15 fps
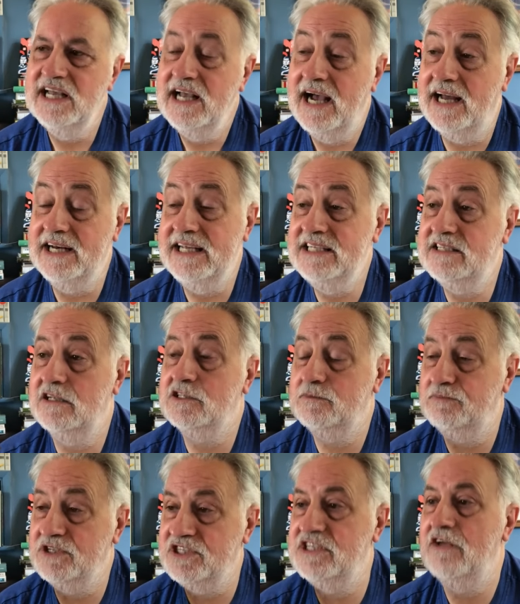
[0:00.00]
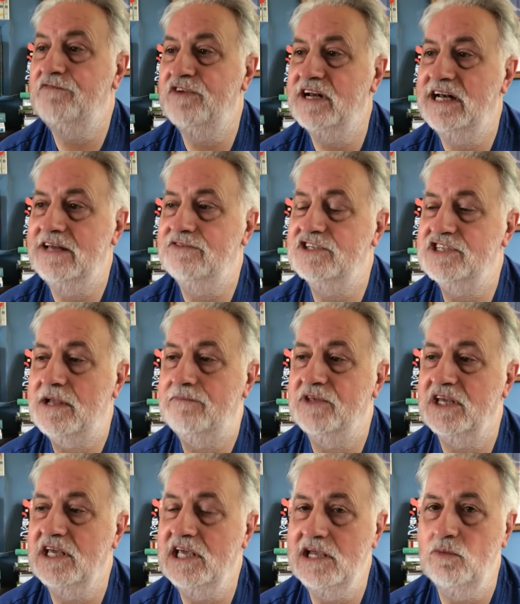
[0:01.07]
And he said specifically that
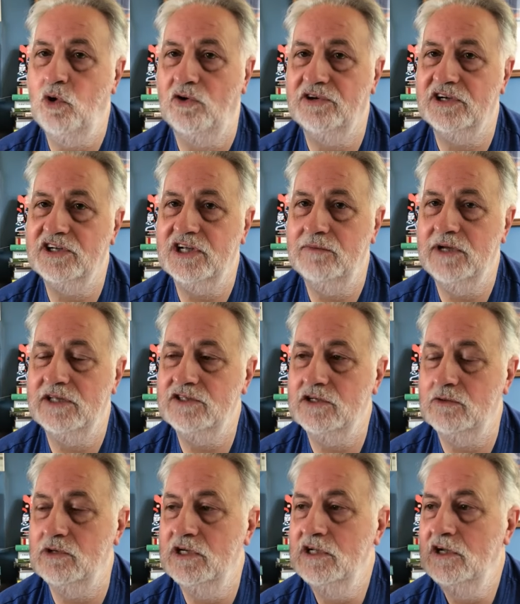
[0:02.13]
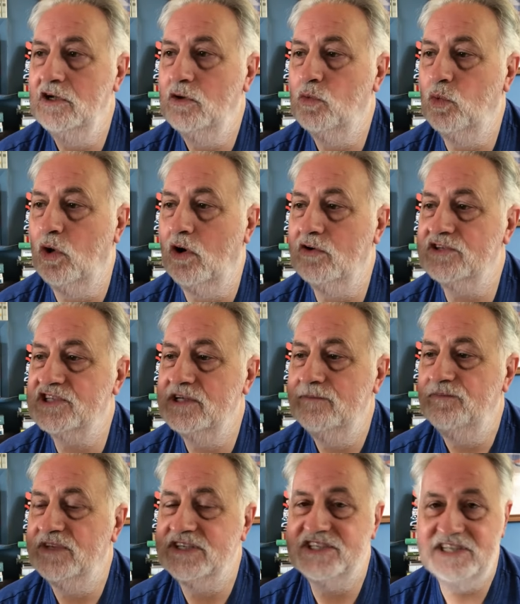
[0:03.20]
something he wanted to commit to was
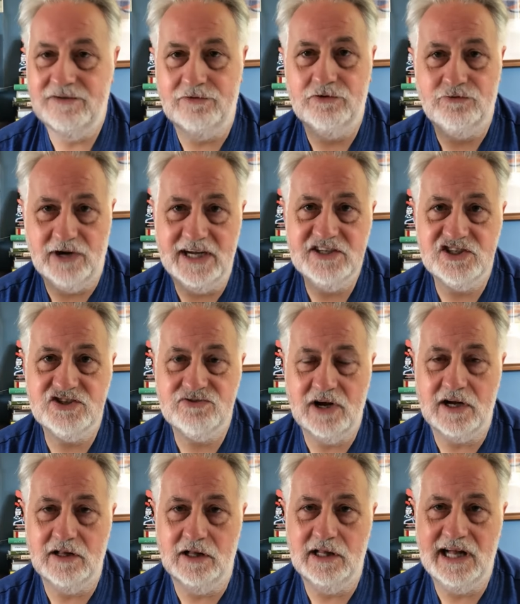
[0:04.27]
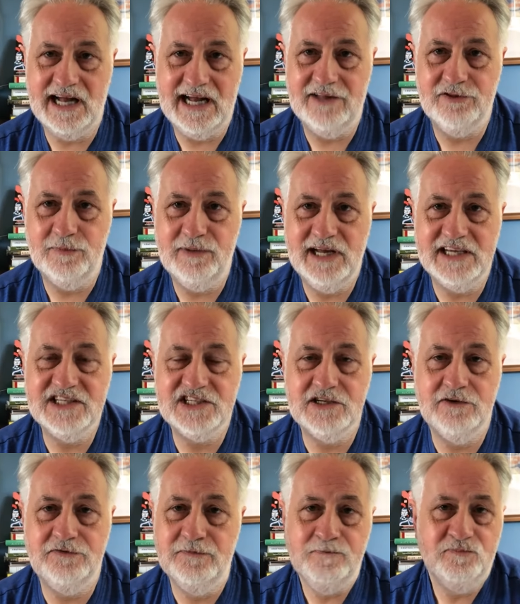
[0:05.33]
the civil rights struggle and the place
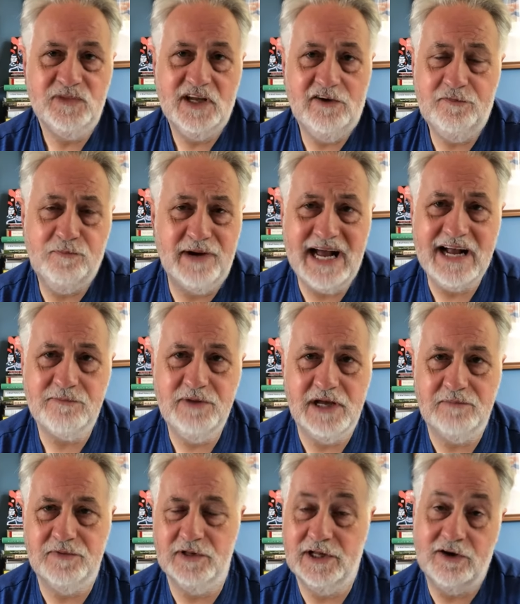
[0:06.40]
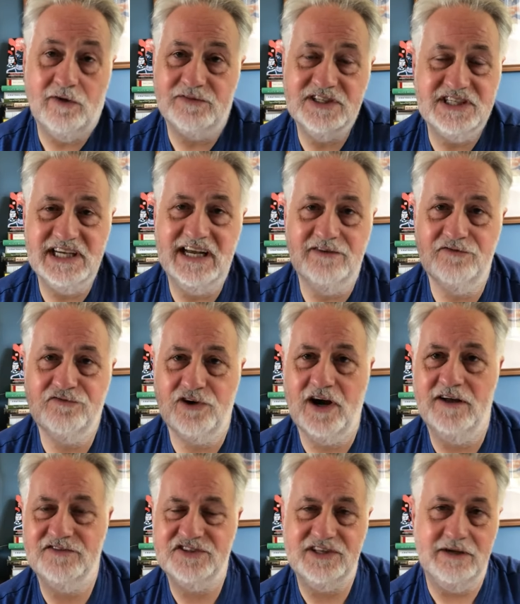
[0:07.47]
of black people. And obviously in
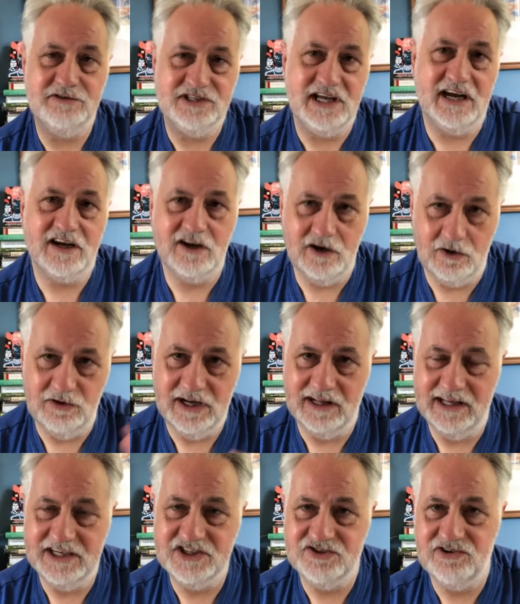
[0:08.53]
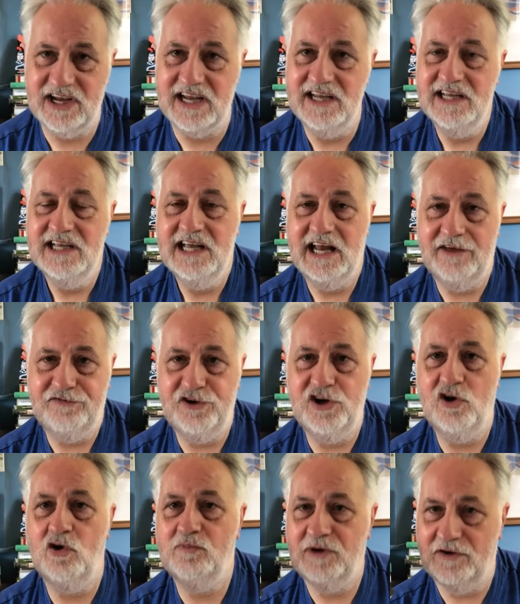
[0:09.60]
France, there's that colonial history. And if you
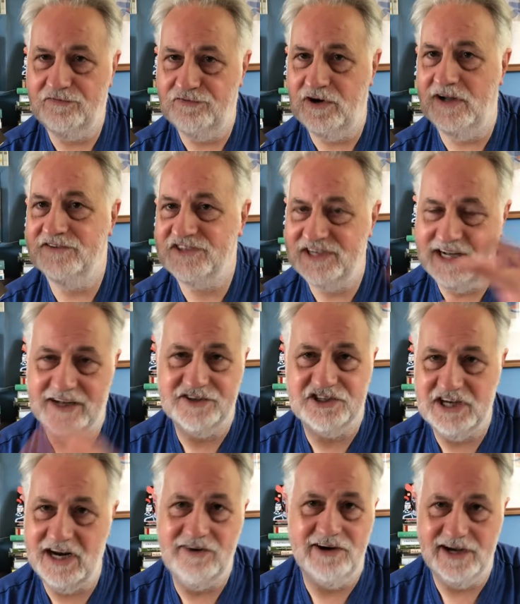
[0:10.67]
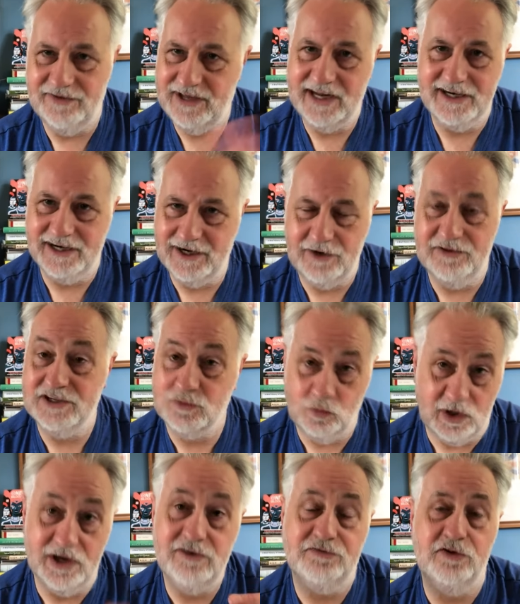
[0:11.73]
know about France and Algeria, then, you know, there's a
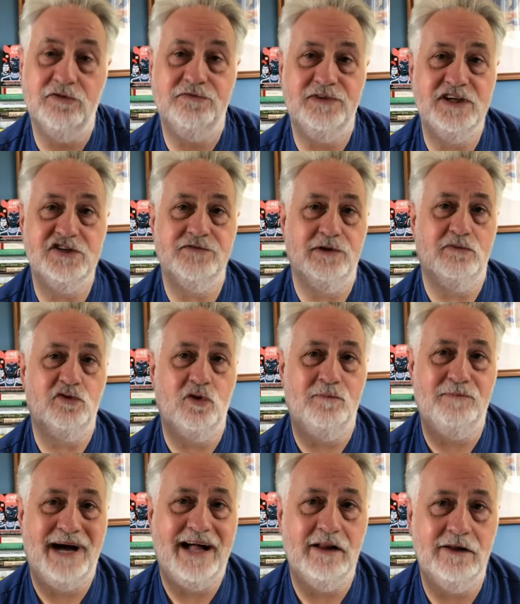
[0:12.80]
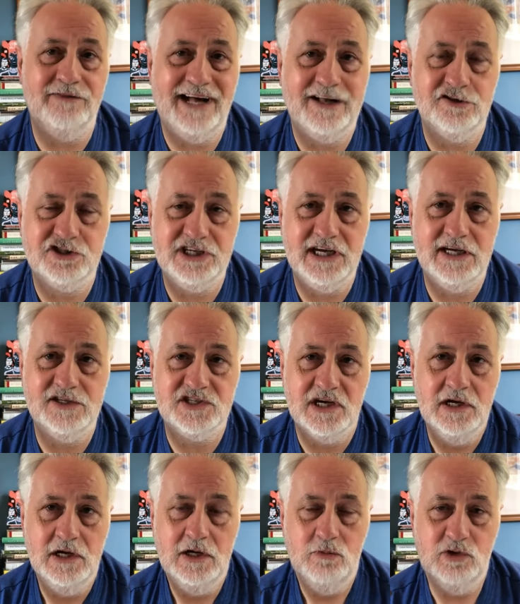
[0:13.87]
wonderful feature film called Battle of Algiers,
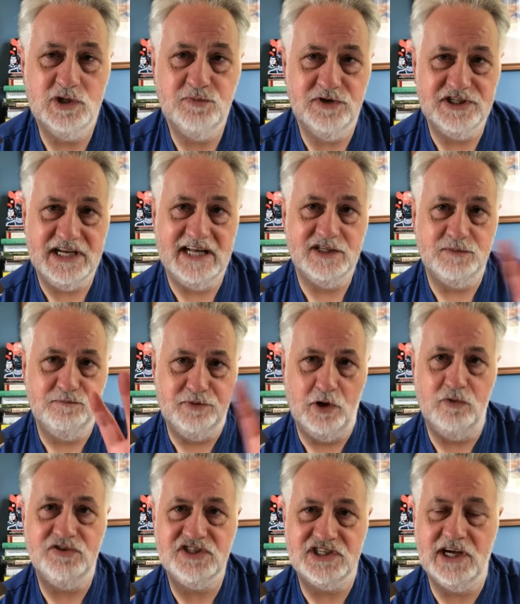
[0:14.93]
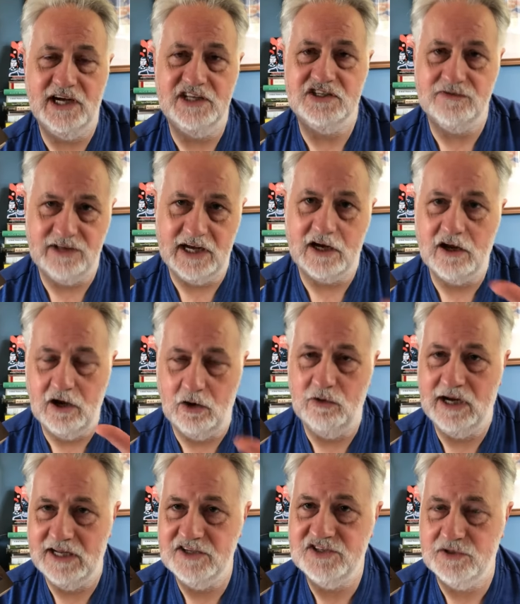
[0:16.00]
which presents both sides of that
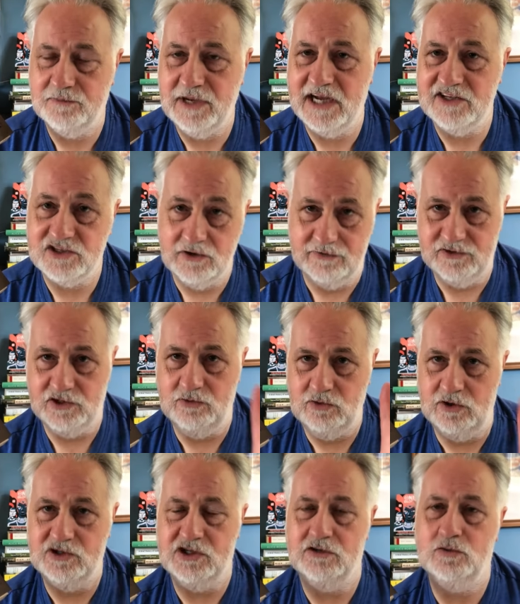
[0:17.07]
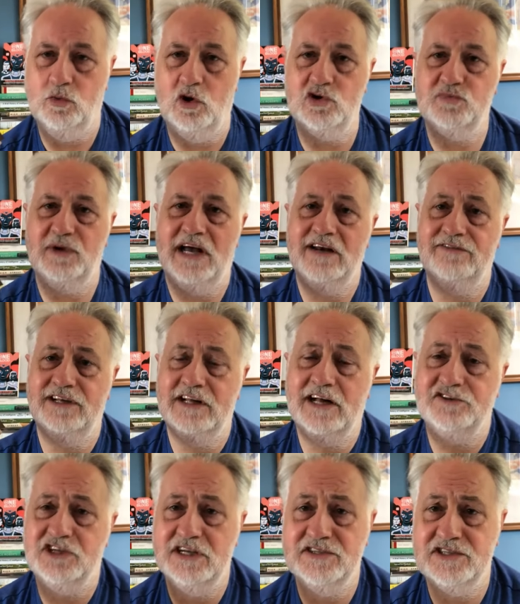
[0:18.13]
colonialist debate. So I do urge you to watch Battle of
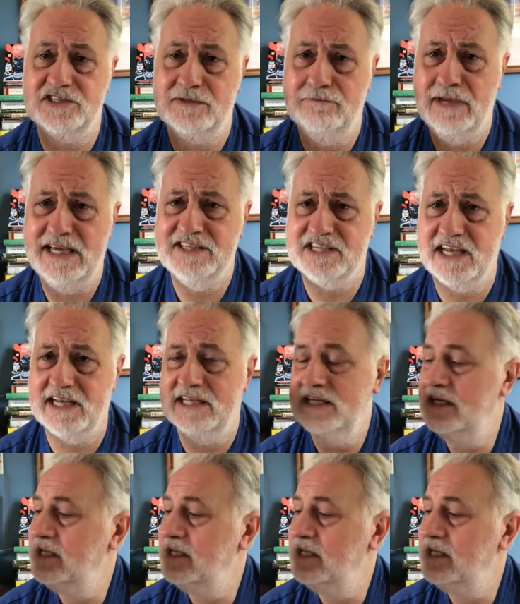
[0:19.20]
Algiers. It's amazing.